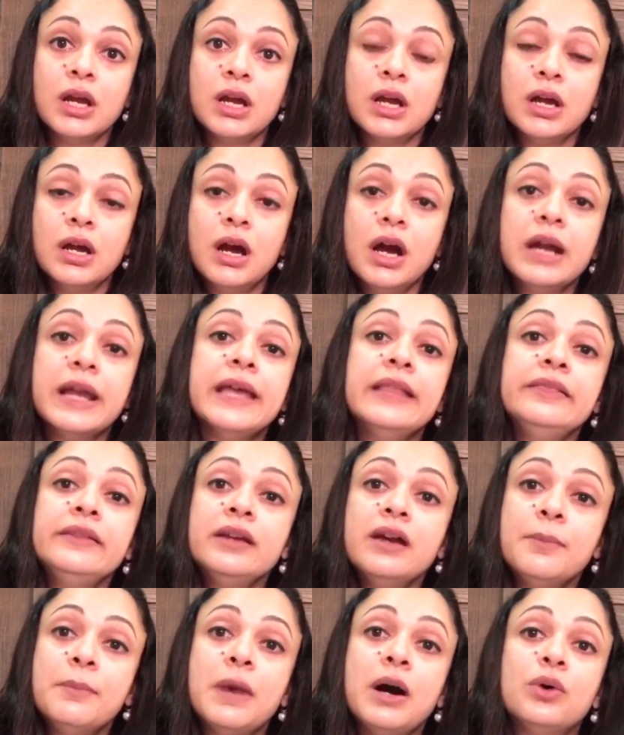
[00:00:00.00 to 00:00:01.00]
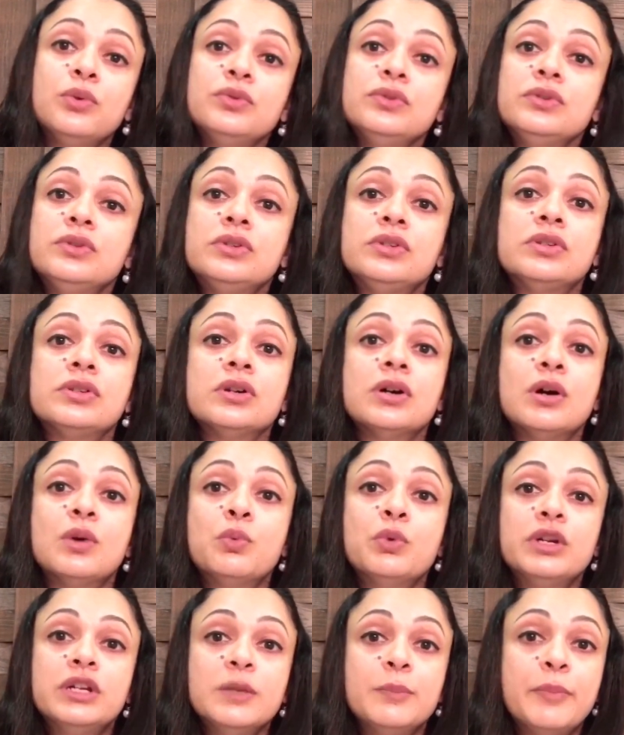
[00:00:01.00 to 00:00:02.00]
Again, the amounts
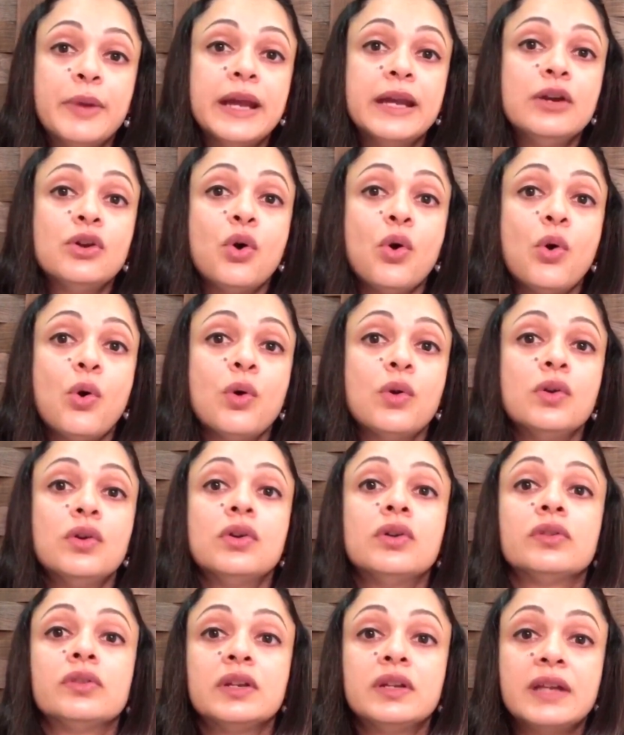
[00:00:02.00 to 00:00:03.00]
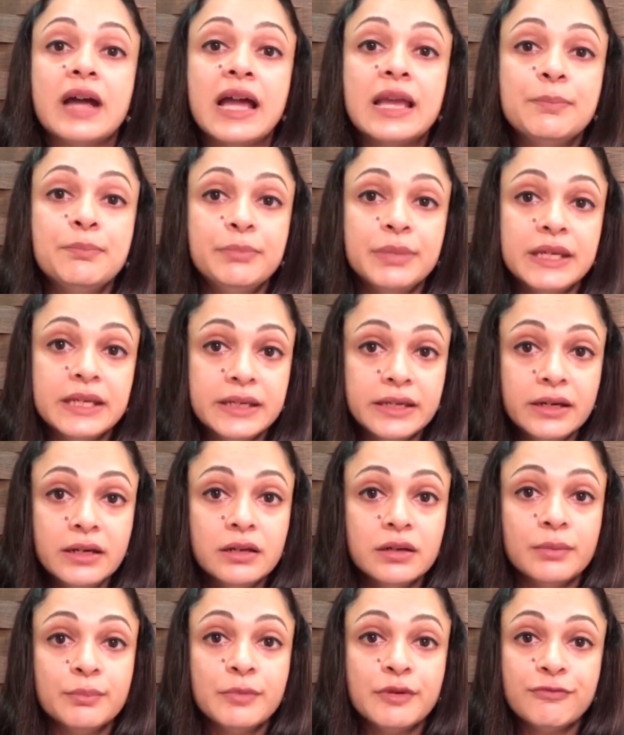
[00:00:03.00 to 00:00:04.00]
would depend on the time period
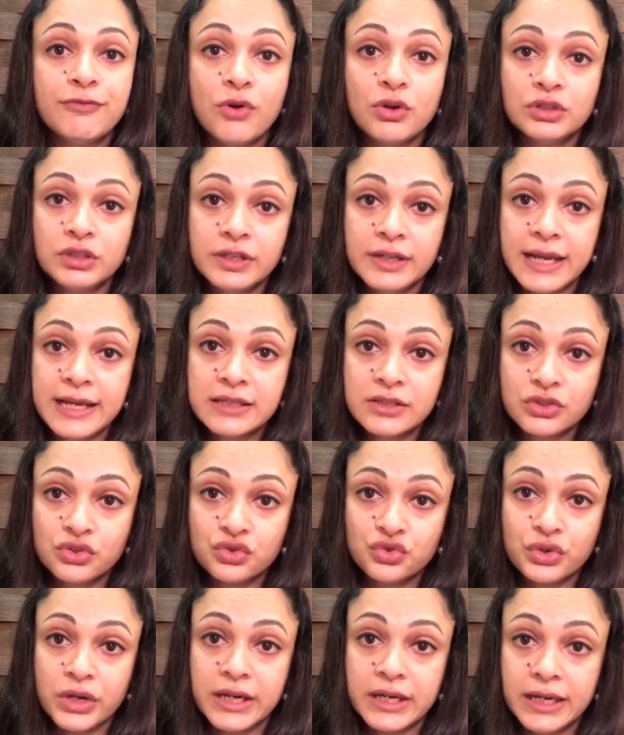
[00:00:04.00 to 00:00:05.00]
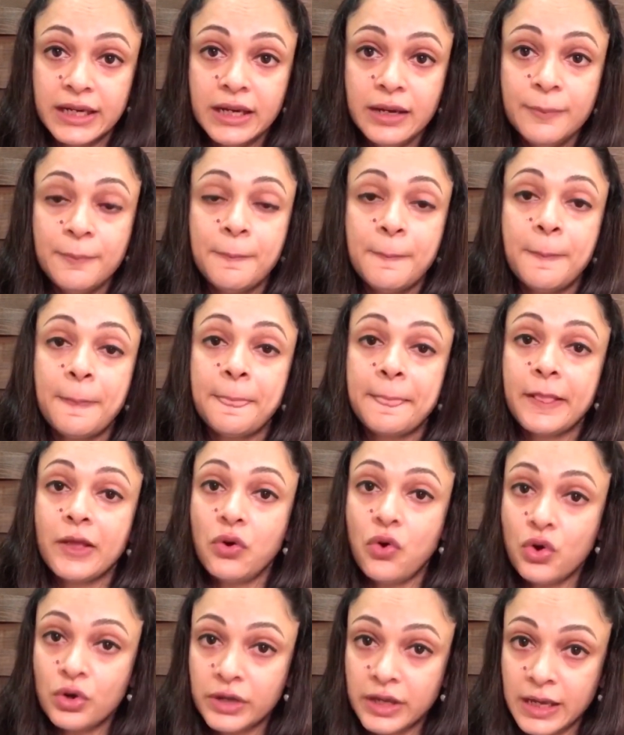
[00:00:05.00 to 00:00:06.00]
before the next training
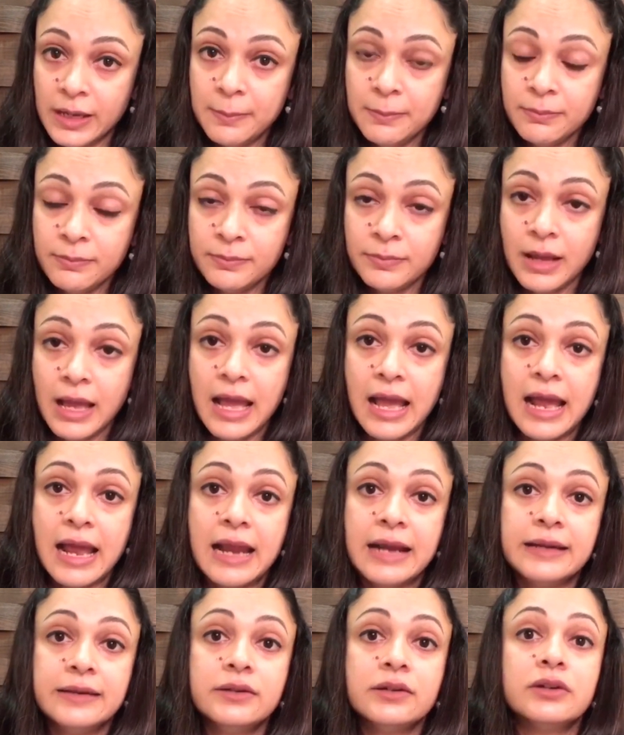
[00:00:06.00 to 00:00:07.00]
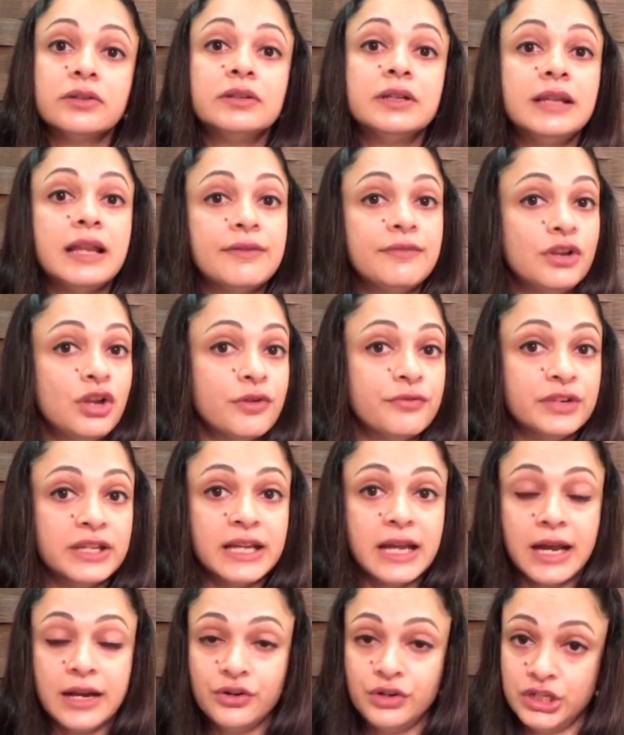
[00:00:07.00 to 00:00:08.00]
or game and the level of
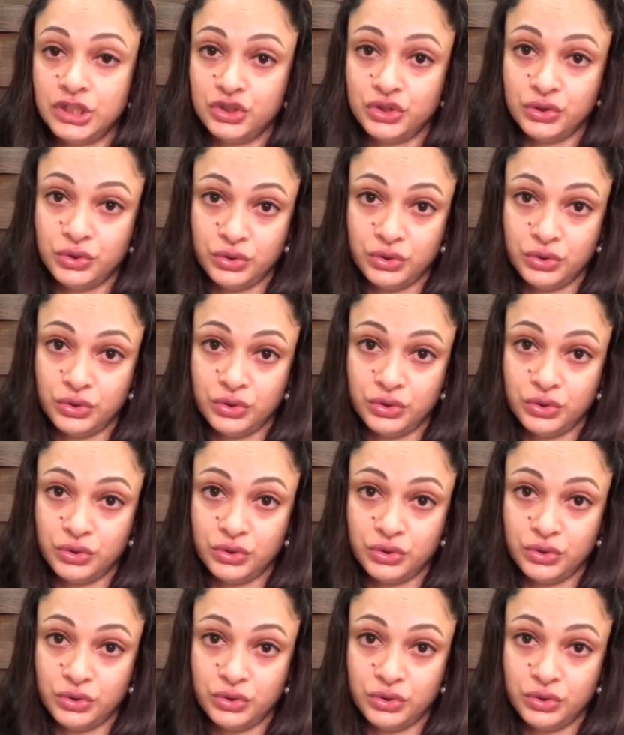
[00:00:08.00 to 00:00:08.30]
dehydration.